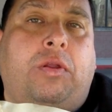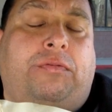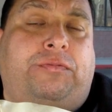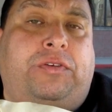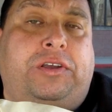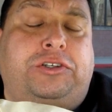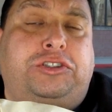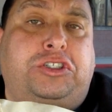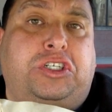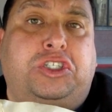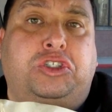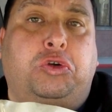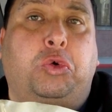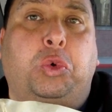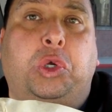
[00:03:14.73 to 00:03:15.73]
The fish
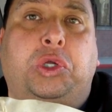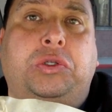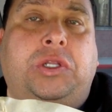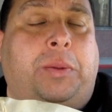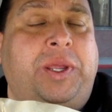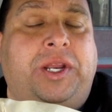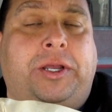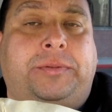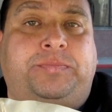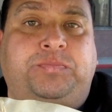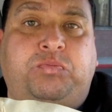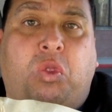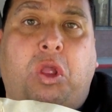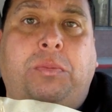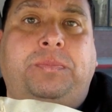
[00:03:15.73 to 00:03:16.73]
is grilled. I mean,
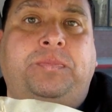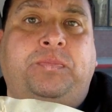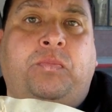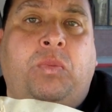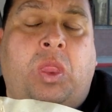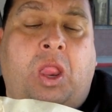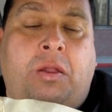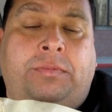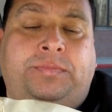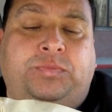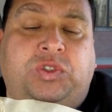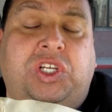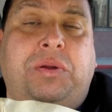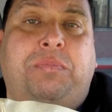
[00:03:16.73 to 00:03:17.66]
it's